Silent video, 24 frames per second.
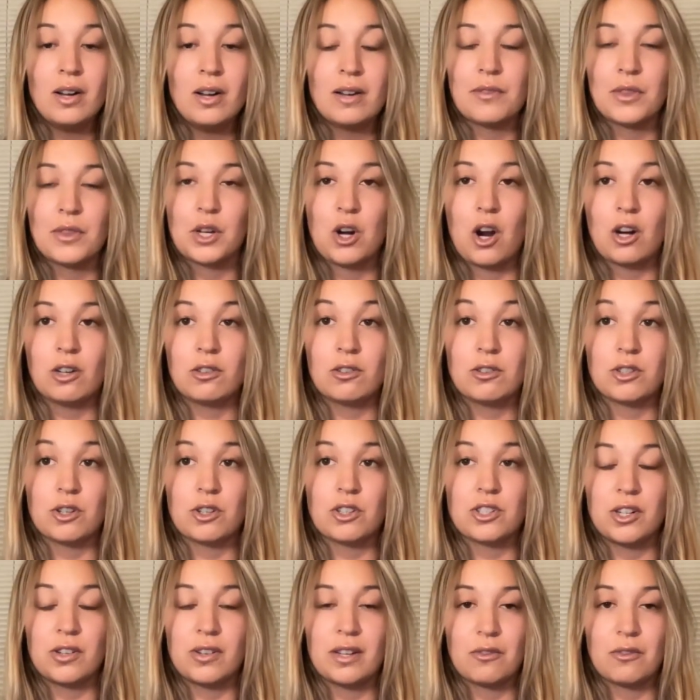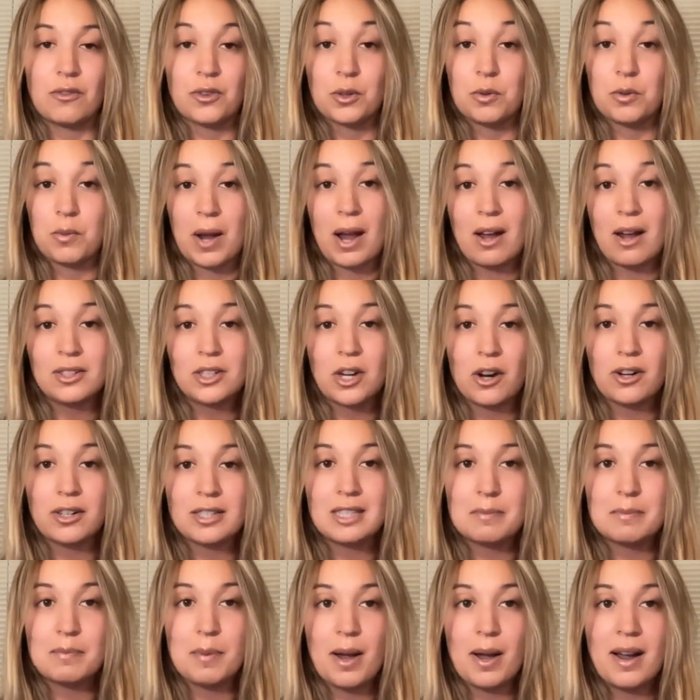If the Cardinals are still in it for the wild card
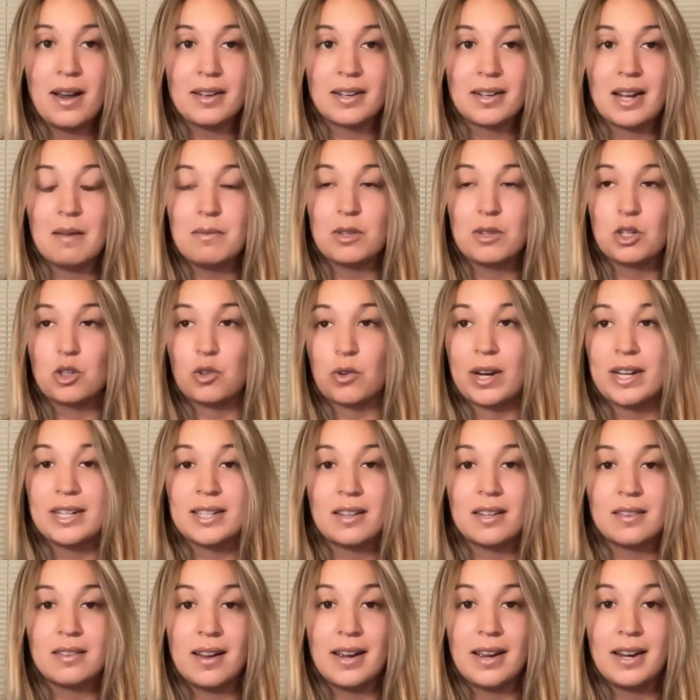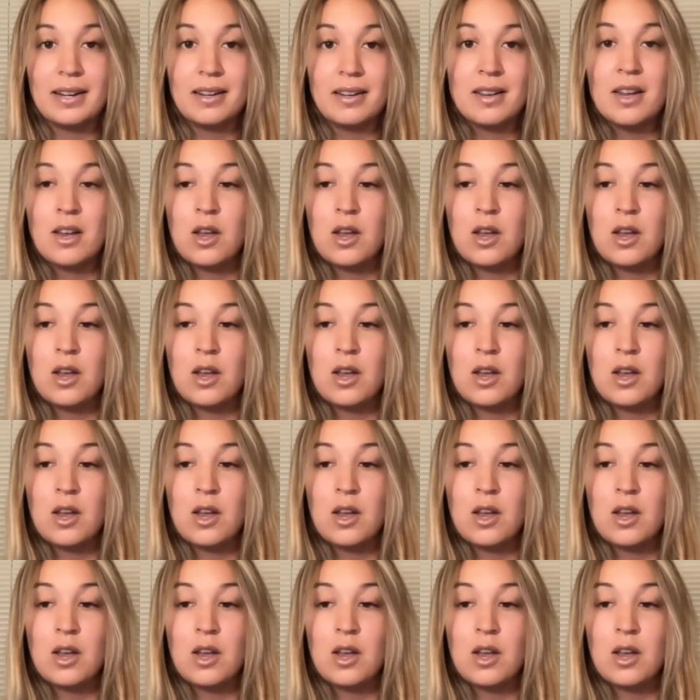spot come the trade deadline,